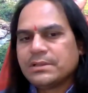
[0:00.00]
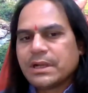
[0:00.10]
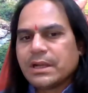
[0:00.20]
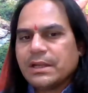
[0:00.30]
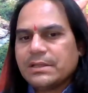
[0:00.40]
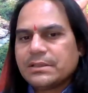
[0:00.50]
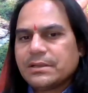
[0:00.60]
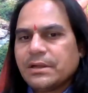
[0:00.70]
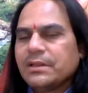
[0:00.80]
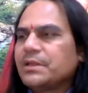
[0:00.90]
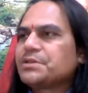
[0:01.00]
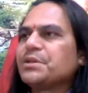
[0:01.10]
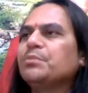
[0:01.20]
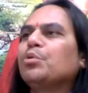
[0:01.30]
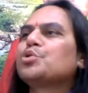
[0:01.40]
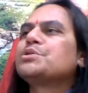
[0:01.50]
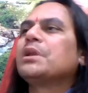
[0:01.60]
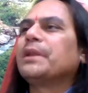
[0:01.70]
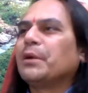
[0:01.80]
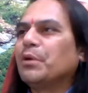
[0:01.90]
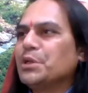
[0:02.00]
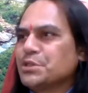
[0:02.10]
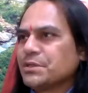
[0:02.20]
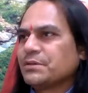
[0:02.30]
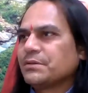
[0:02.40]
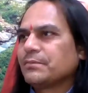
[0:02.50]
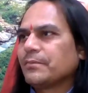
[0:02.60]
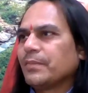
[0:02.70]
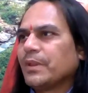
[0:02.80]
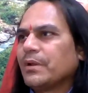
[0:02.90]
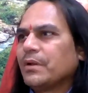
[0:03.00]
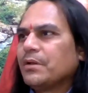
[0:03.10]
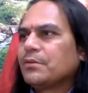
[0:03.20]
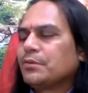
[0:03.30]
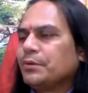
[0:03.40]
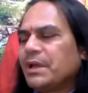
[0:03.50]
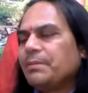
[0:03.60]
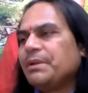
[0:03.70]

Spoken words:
Second is enhanced emotional regulation. Through